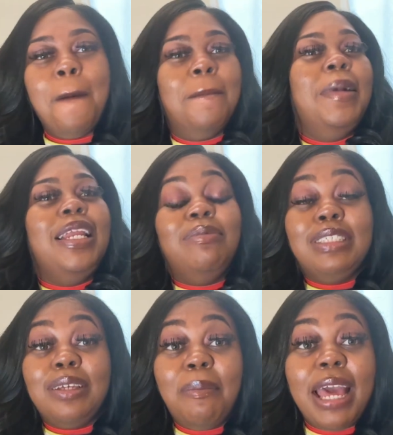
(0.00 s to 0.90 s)
But there
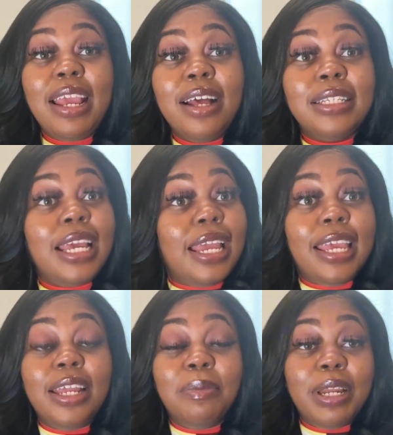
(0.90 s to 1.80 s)
was somebody else there.
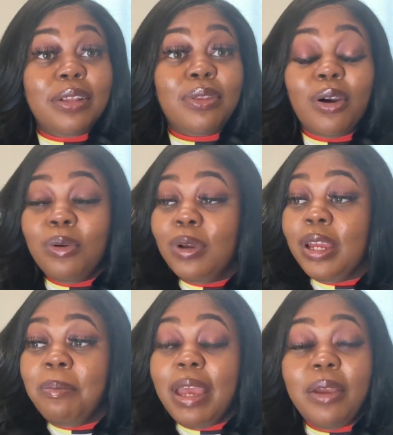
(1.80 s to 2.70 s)
Hit him in the throat.
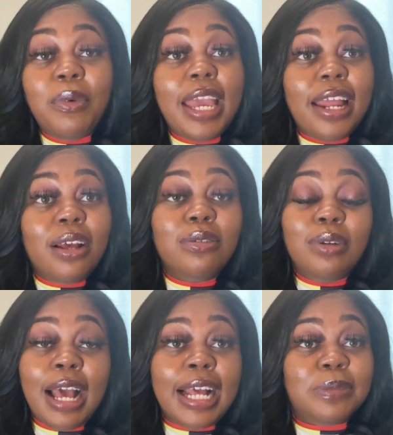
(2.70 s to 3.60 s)
We had to go to
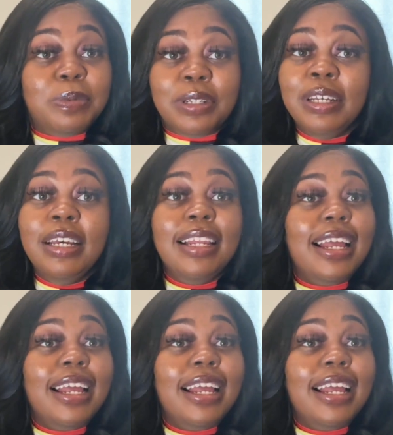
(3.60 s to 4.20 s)
the hospital.